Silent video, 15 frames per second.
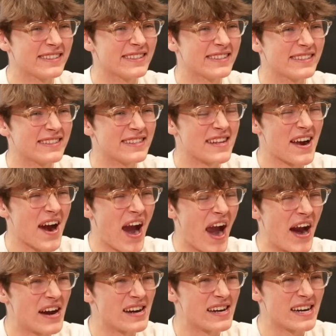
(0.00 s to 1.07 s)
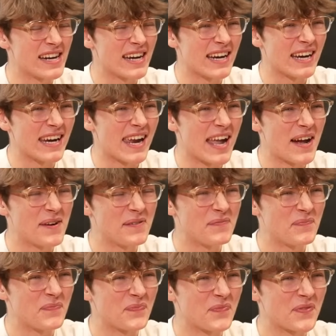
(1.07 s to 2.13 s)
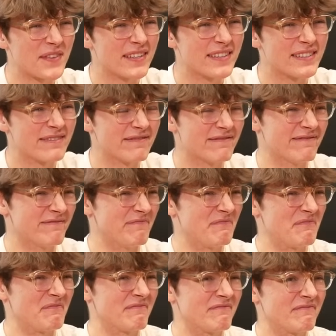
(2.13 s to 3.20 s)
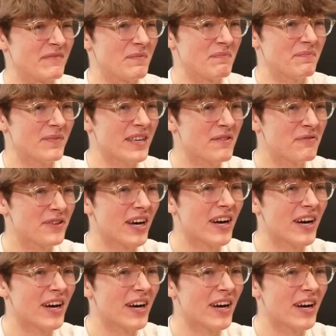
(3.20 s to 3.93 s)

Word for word: had any of those those forbidden curtains? Those beef